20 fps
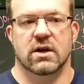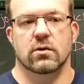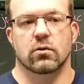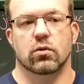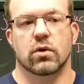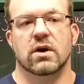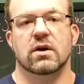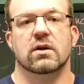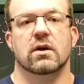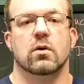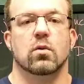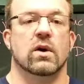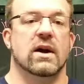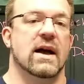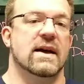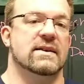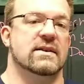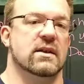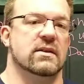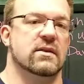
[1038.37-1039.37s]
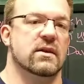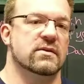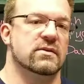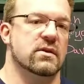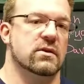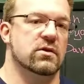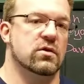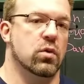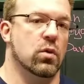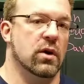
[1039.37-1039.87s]
And really when I did this
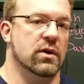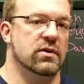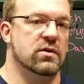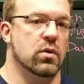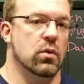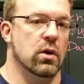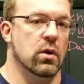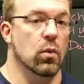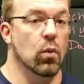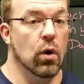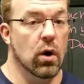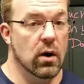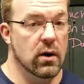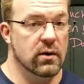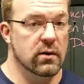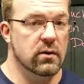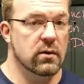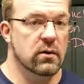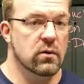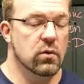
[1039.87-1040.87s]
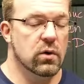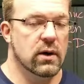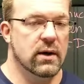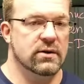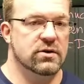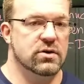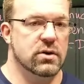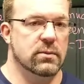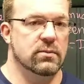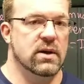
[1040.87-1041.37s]
in 2021, when I
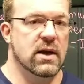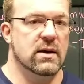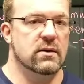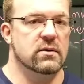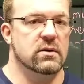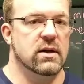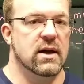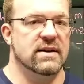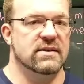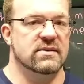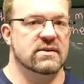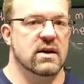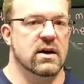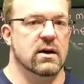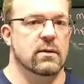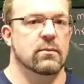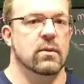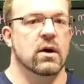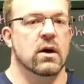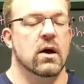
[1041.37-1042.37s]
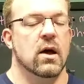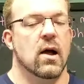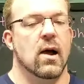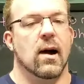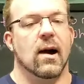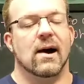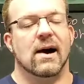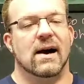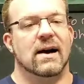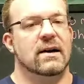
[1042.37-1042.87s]
trimmed down the last time,
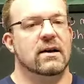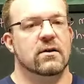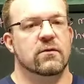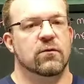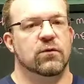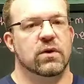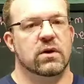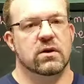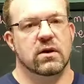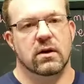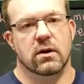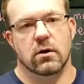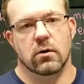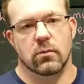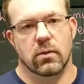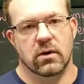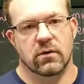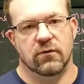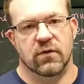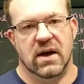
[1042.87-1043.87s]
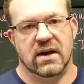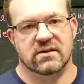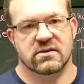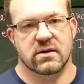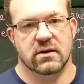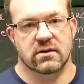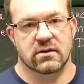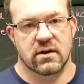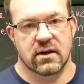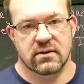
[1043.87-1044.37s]
I didn't feel that intermittent
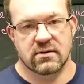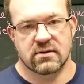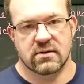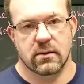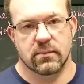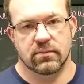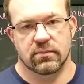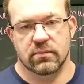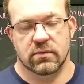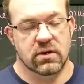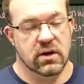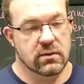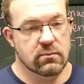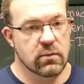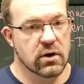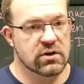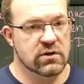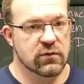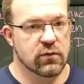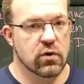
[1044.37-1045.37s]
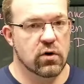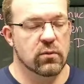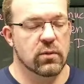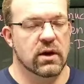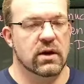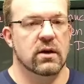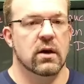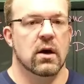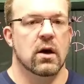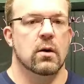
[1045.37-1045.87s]
fasting did much for
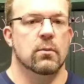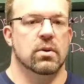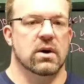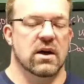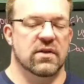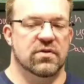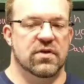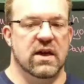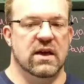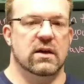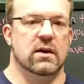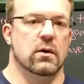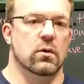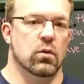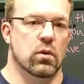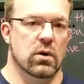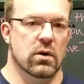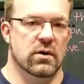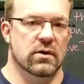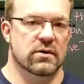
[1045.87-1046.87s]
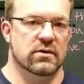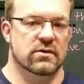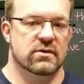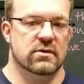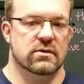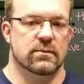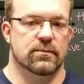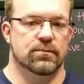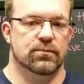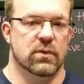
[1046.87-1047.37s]
me, but I think it
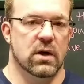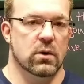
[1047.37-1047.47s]
was